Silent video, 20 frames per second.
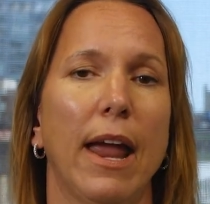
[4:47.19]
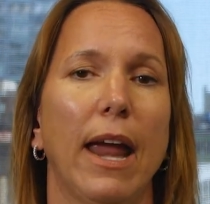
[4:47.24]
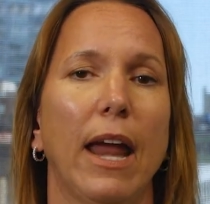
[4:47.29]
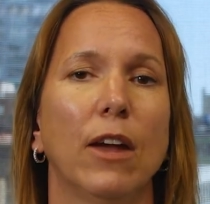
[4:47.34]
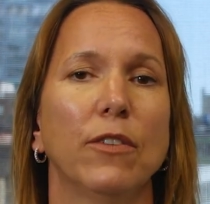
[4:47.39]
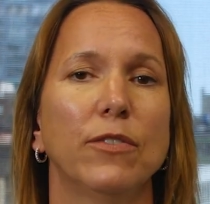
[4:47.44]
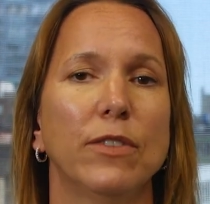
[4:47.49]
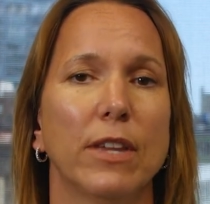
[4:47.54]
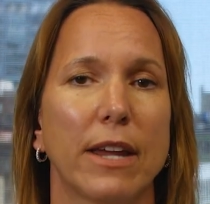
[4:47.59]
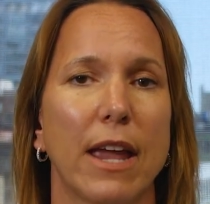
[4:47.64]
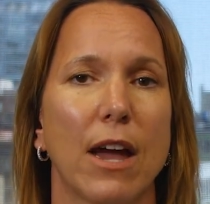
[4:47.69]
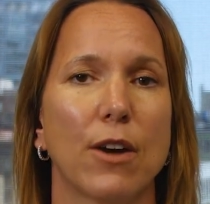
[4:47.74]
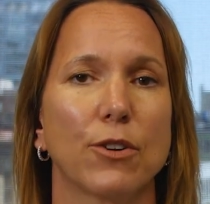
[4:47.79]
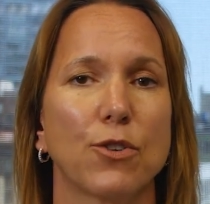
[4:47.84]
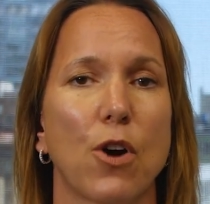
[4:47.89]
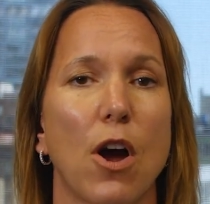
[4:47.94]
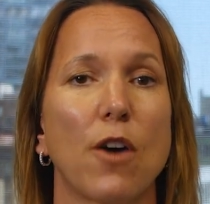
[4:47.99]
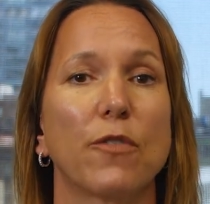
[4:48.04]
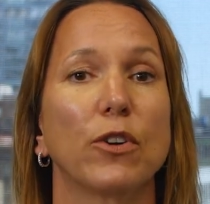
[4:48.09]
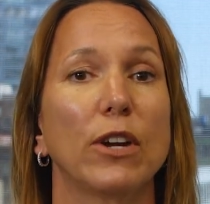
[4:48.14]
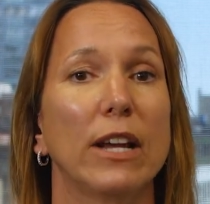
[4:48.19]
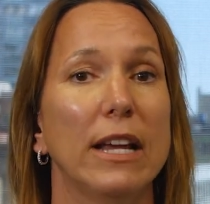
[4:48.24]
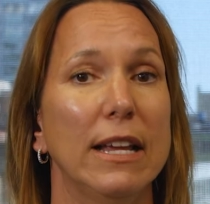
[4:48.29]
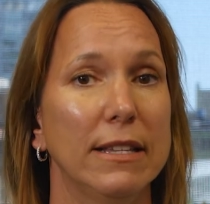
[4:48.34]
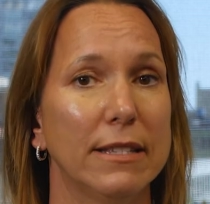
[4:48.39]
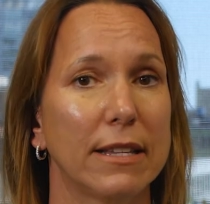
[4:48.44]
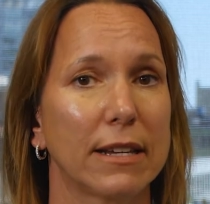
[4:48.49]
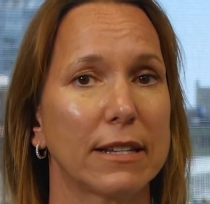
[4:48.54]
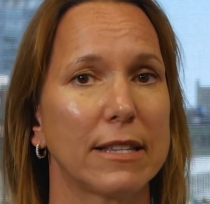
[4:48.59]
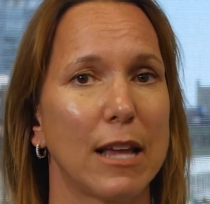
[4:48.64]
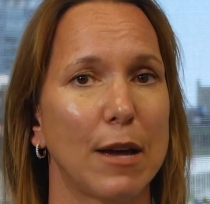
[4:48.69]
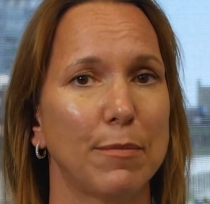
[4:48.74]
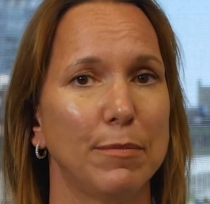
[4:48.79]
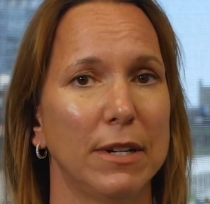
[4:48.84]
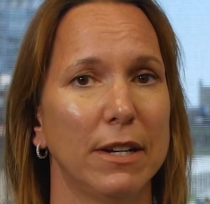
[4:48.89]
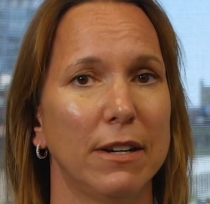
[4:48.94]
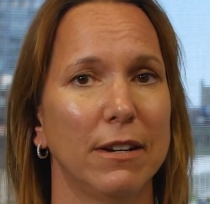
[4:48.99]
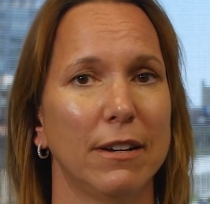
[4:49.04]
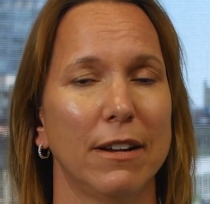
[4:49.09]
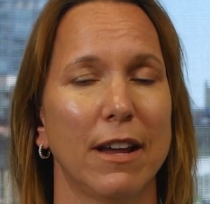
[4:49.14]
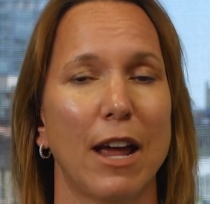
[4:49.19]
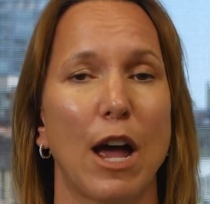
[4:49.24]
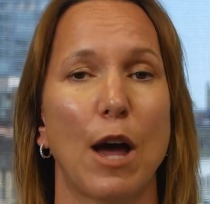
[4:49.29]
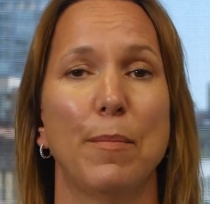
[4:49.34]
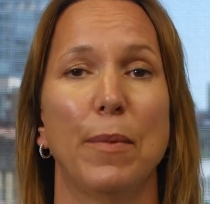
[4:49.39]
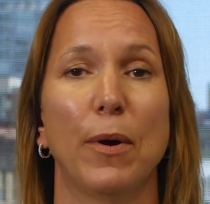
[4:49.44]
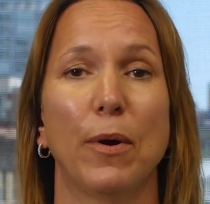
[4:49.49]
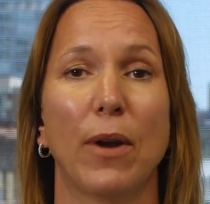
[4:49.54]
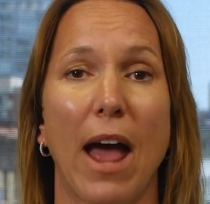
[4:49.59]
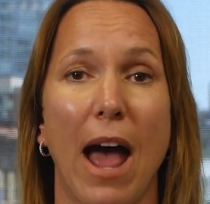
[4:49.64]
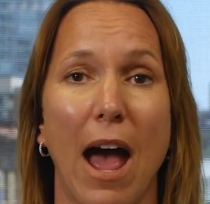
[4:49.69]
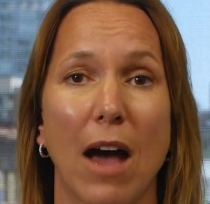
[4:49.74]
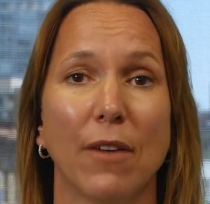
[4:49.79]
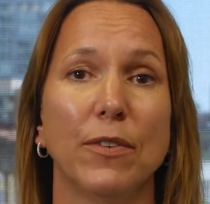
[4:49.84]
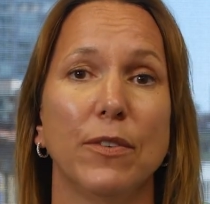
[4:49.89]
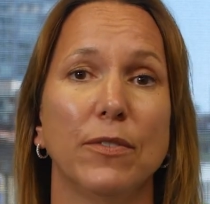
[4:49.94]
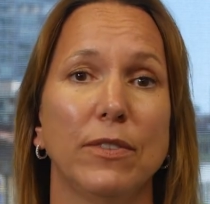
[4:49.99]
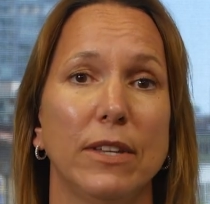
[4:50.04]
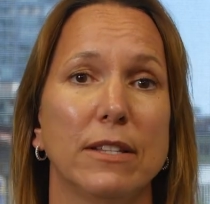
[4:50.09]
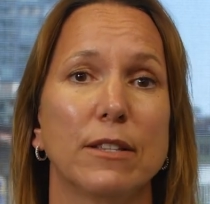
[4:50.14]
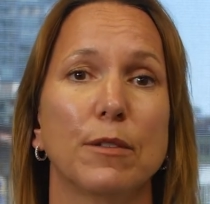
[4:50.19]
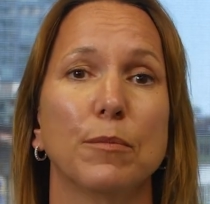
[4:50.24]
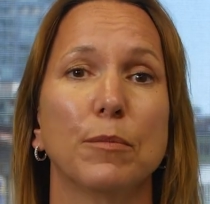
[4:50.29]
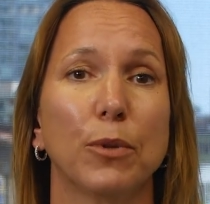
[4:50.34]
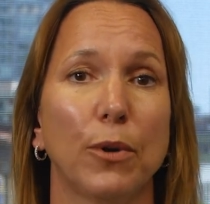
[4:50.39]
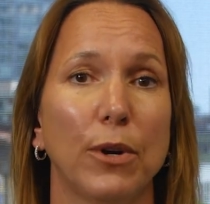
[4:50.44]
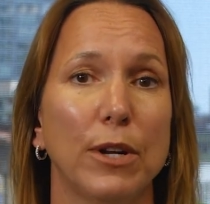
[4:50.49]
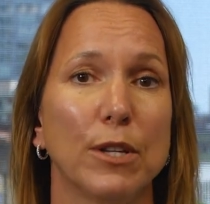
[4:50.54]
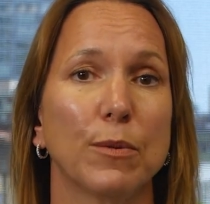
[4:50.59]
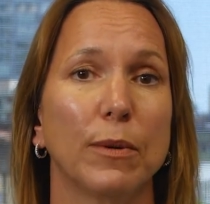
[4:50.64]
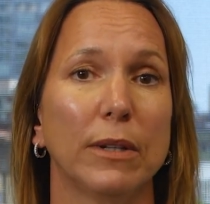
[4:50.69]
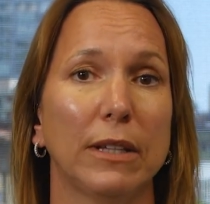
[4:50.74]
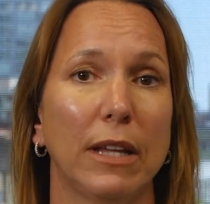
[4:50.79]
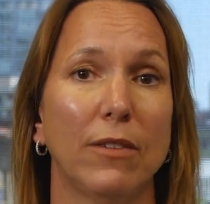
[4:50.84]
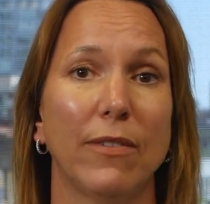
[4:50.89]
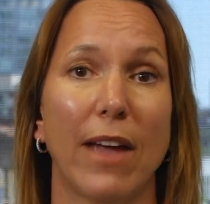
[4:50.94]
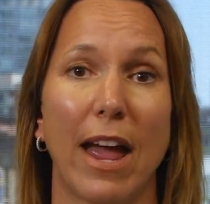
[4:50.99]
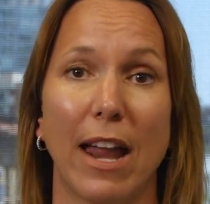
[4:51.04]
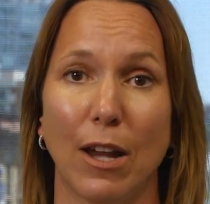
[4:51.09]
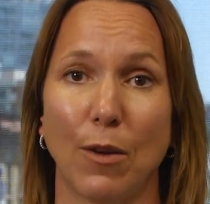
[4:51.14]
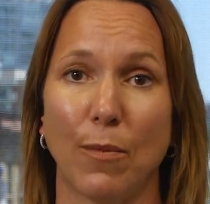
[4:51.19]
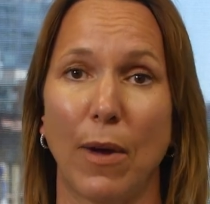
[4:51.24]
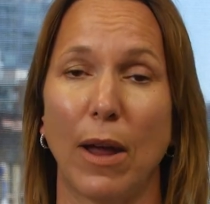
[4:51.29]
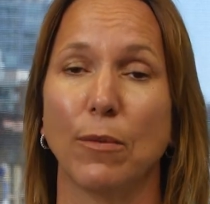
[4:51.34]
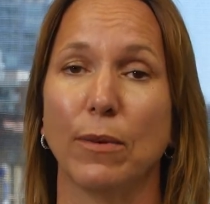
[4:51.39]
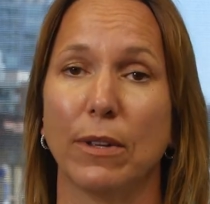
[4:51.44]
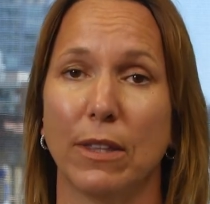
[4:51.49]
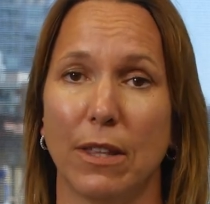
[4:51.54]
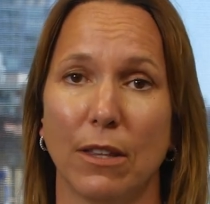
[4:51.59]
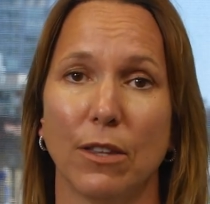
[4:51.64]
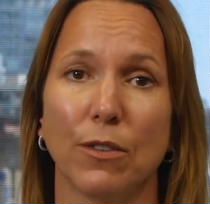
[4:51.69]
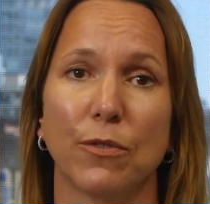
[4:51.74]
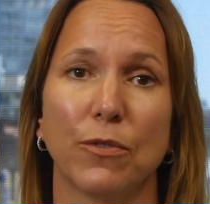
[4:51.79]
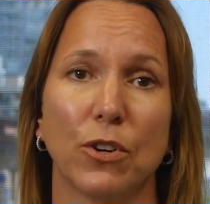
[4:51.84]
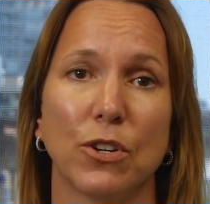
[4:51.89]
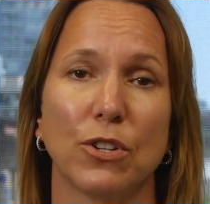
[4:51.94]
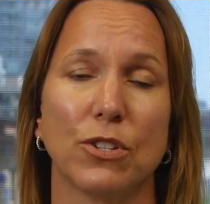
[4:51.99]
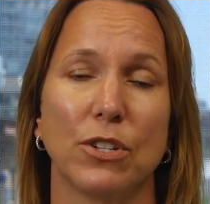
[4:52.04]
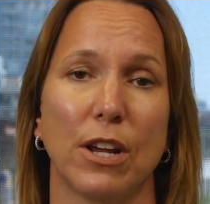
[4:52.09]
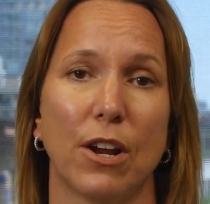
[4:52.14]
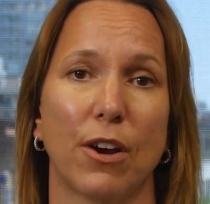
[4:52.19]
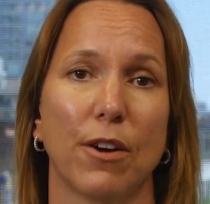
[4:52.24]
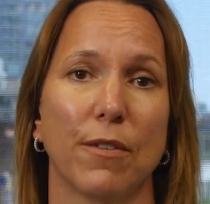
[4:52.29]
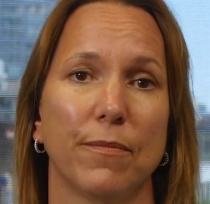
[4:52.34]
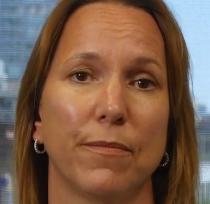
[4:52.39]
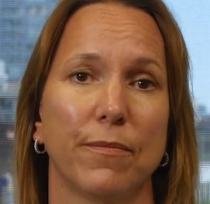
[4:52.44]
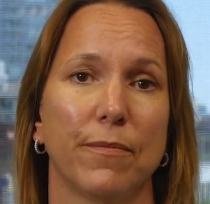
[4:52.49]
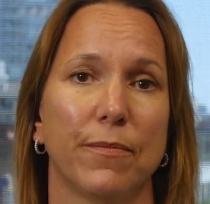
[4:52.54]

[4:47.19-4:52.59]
If the counteroffer is accepted, about half of these employees will leave anyway within the first year.